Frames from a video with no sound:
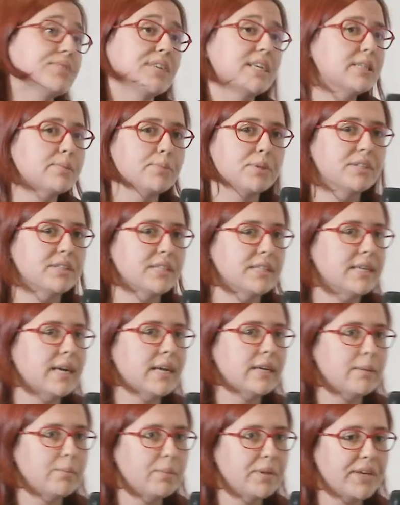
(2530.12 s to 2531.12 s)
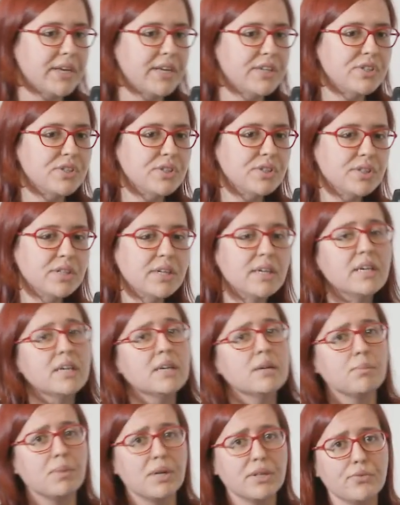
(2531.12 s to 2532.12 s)
transparent DDL replication.
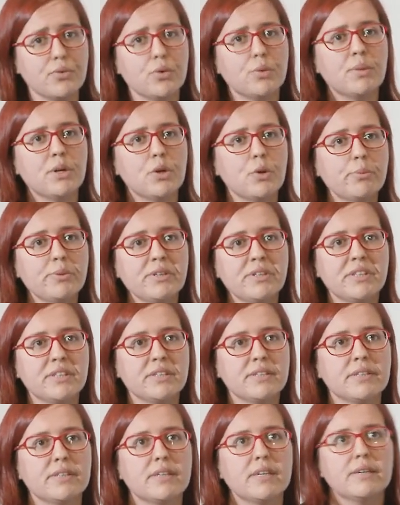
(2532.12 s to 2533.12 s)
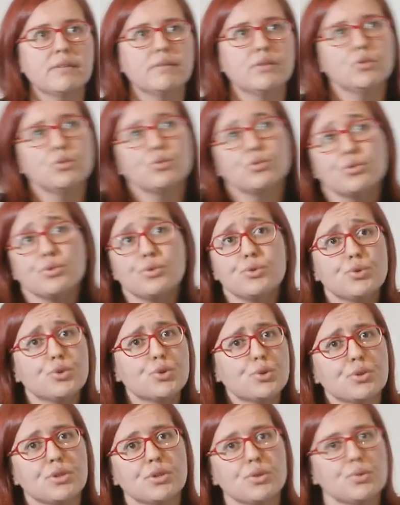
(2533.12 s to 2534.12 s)
But for my opinion, you
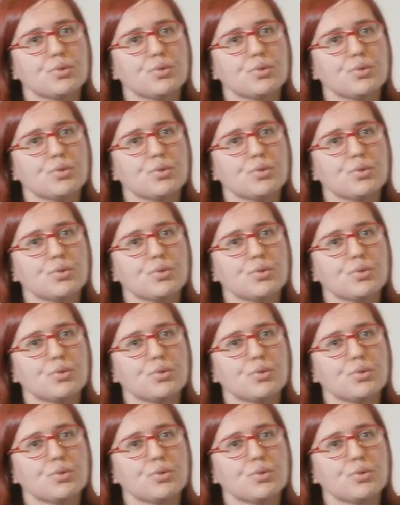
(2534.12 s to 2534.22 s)
shouldn't